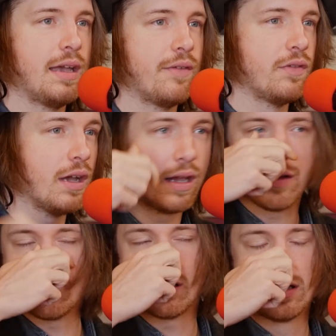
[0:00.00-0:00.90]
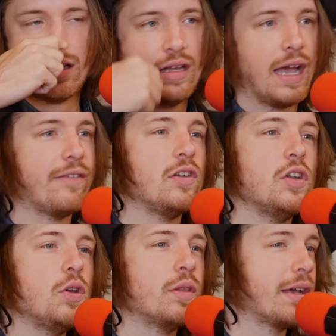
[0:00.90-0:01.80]
I have a
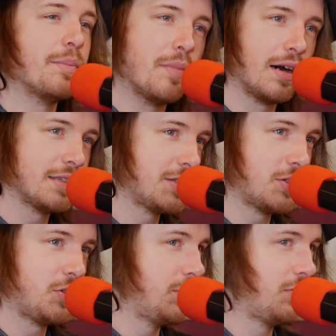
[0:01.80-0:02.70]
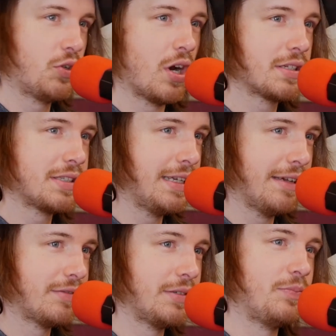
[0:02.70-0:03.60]
new like monstrosity
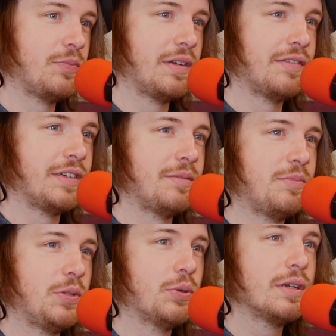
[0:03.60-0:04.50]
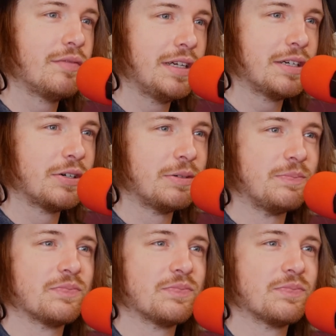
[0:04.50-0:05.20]
of a touring vehicle.